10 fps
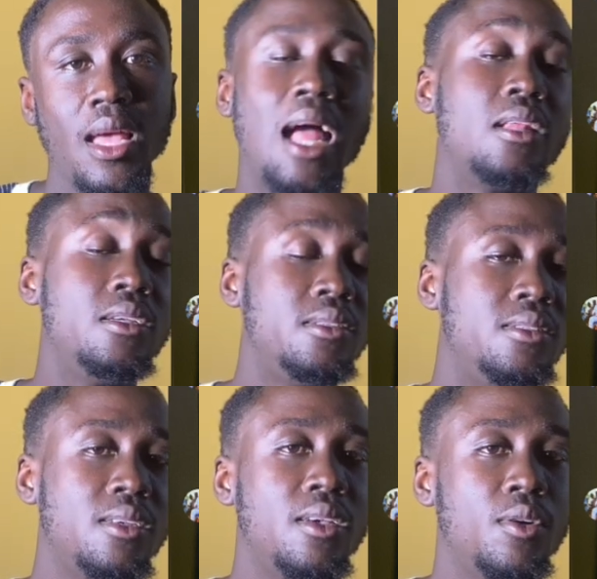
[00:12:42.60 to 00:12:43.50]
At
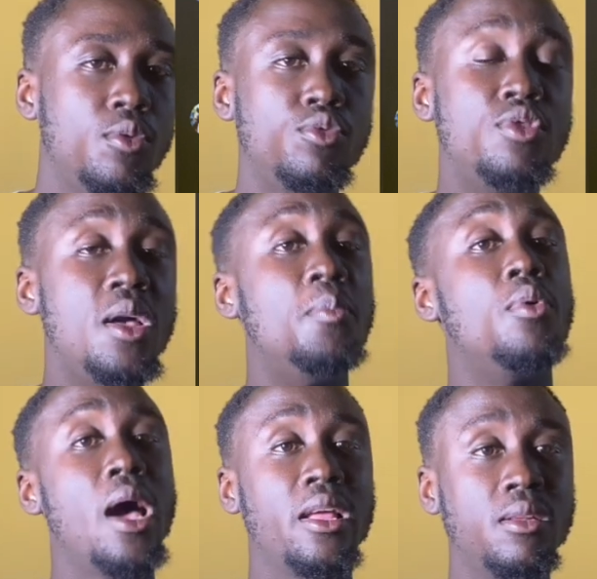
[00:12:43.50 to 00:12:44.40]
least
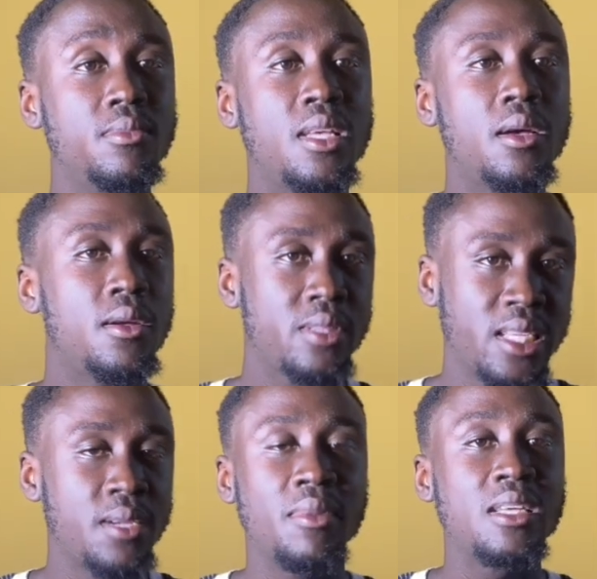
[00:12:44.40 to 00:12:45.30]
you say
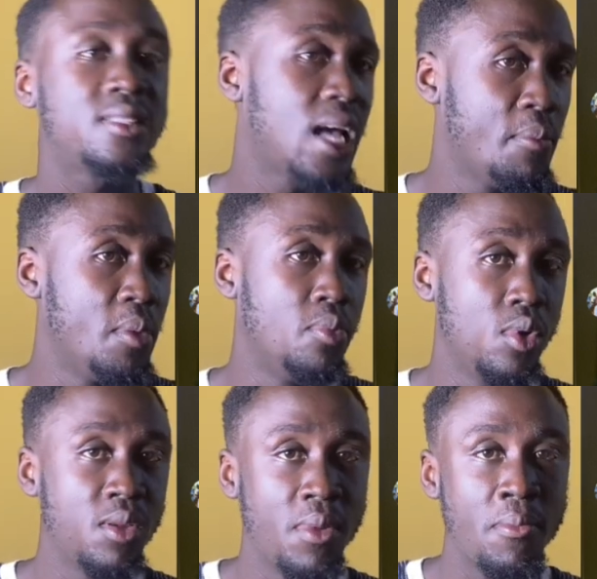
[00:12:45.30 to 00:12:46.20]
3 months time a
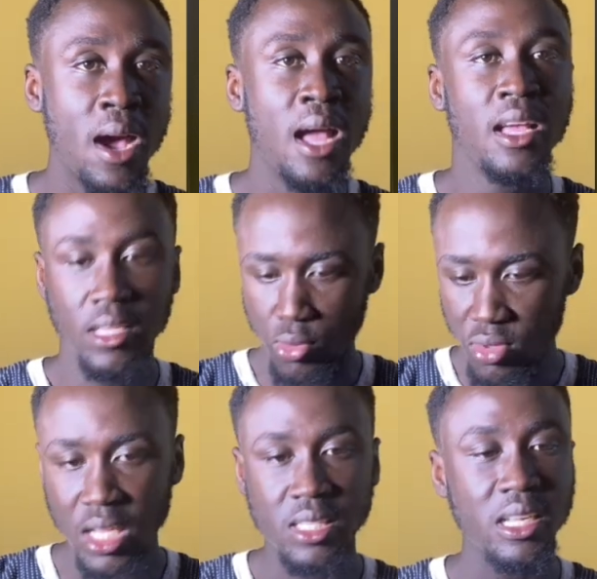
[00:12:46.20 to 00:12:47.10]
brewing beba. Into
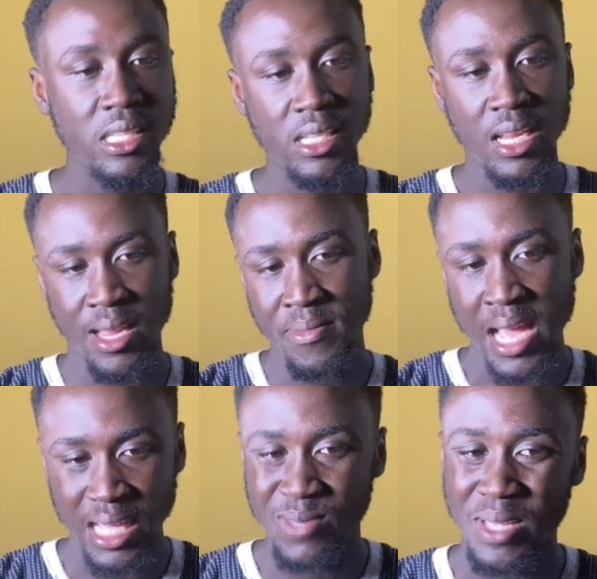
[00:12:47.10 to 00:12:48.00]
the
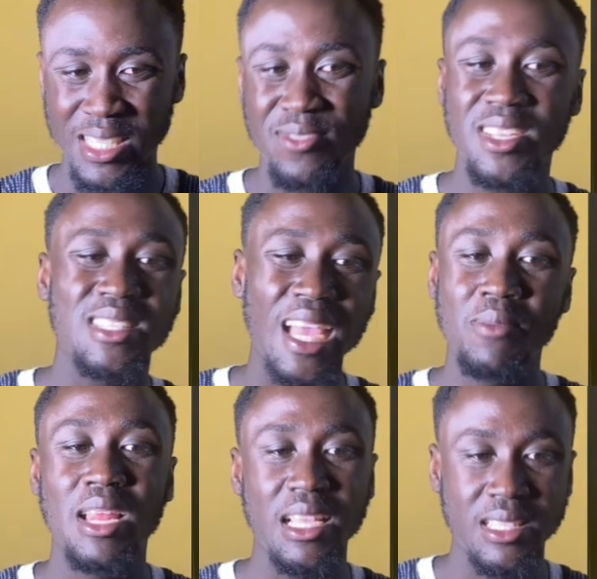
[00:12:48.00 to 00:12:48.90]
never specific
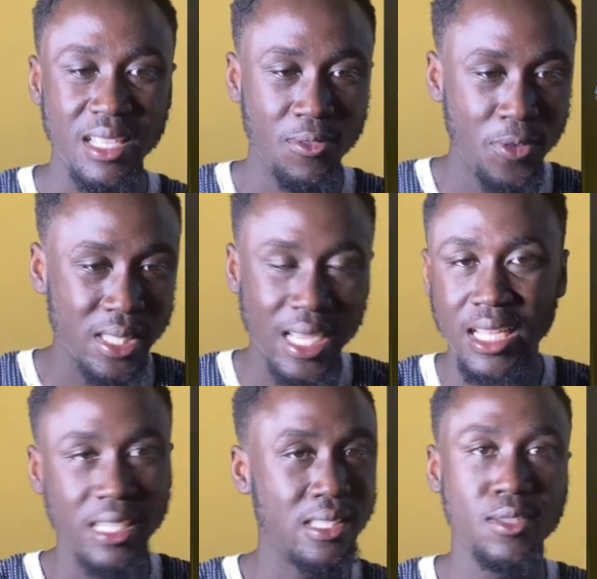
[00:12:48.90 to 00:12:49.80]
timelines, name for
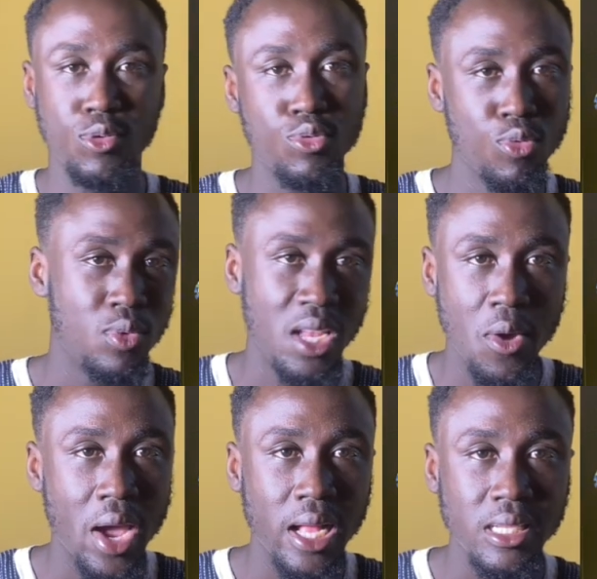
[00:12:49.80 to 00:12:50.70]
targets and to whom you
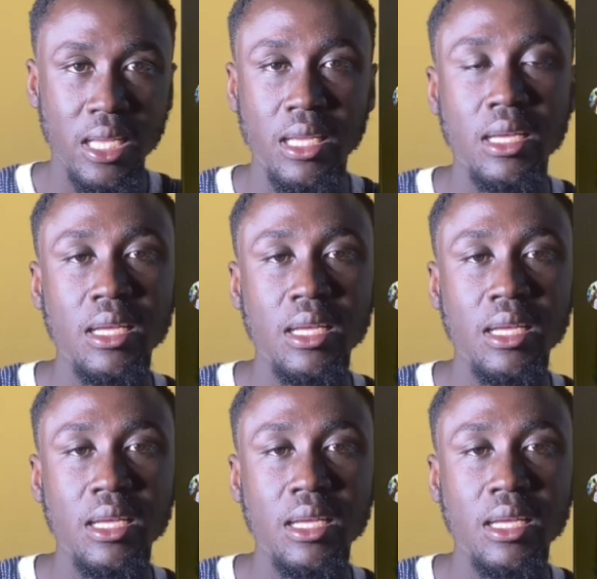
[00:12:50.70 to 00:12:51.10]
had here.